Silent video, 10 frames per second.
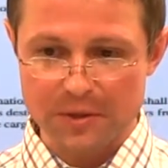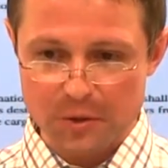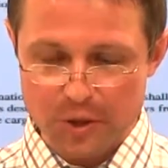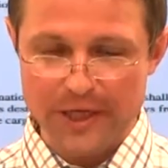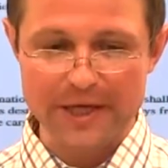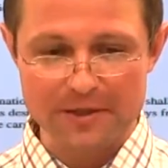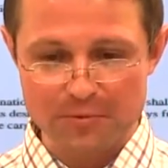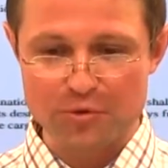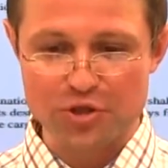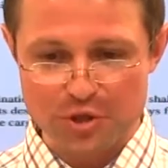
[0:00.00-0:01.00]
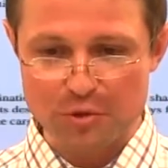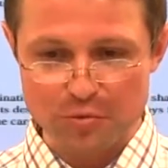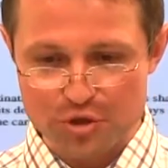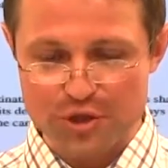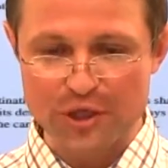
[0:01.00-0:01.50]

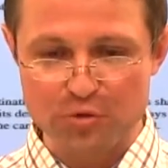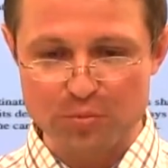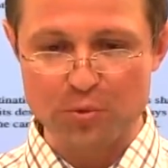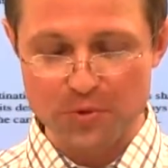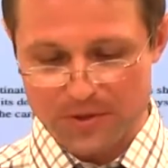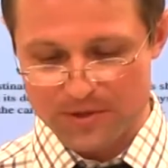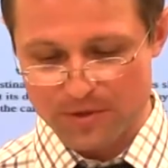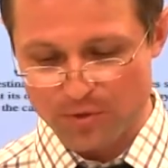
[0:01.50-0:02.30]
try to put things in